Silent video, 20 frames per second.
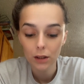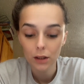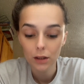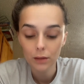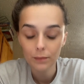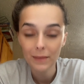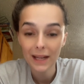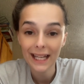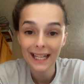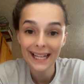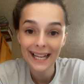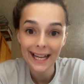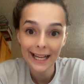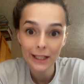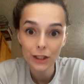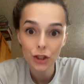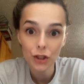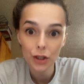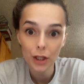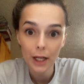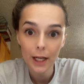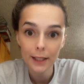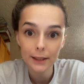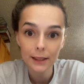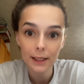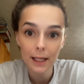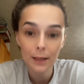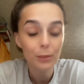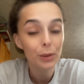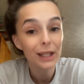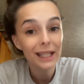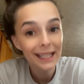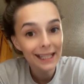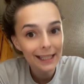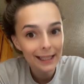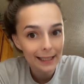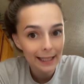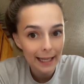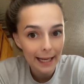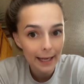make an extract and put it
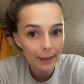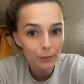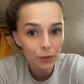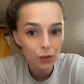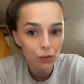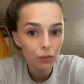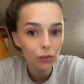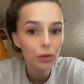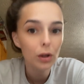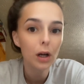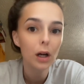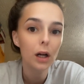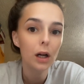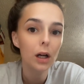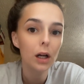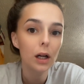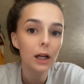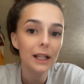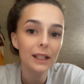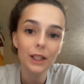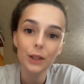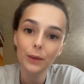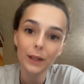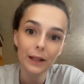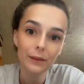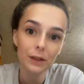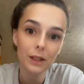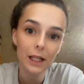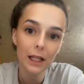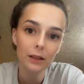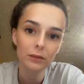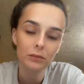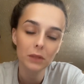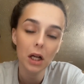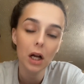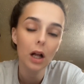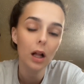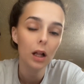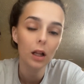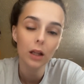in the capsule, and you would have to take
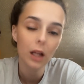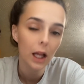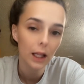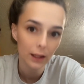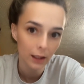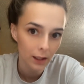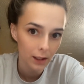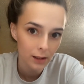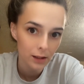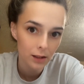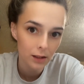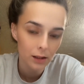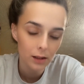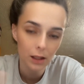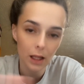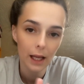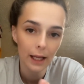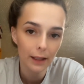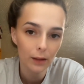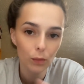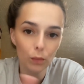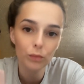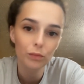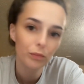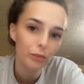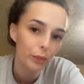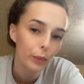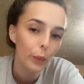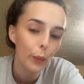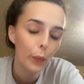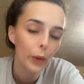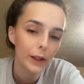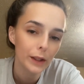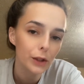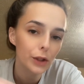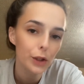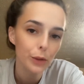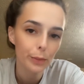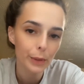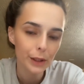a lot less, like 1 to
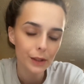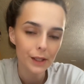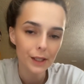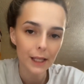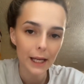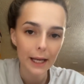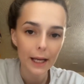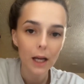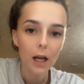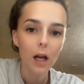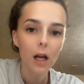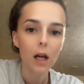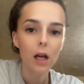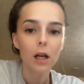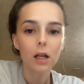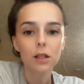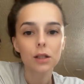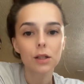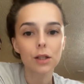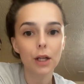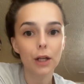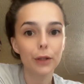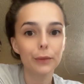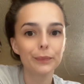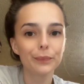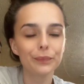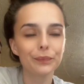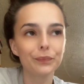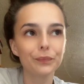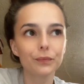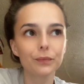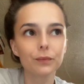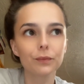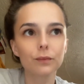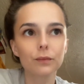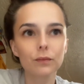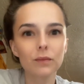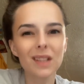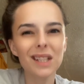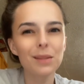2 pills a day. So
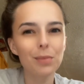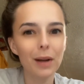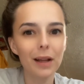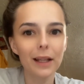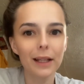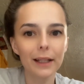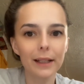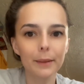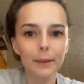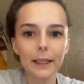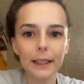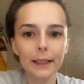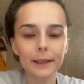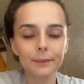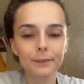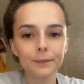that's probably going to be